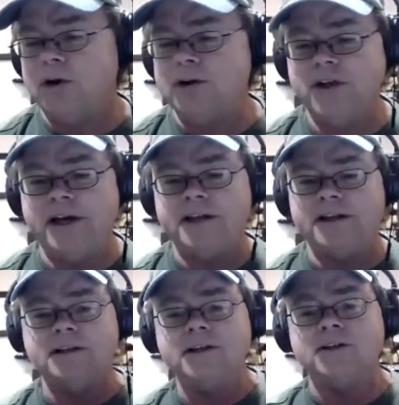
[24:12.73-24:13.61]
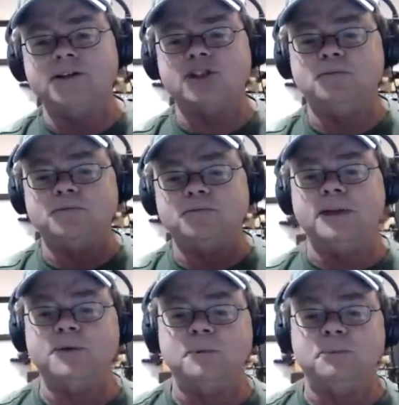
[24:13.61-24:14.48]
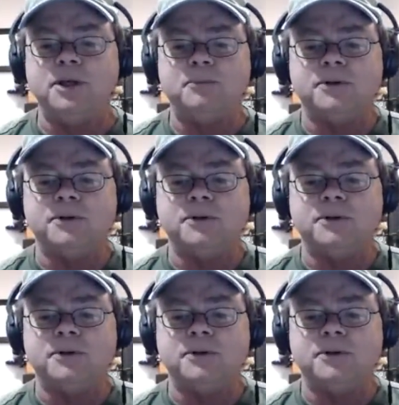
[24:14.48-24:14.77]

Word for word: handling or just dealing with people? Or?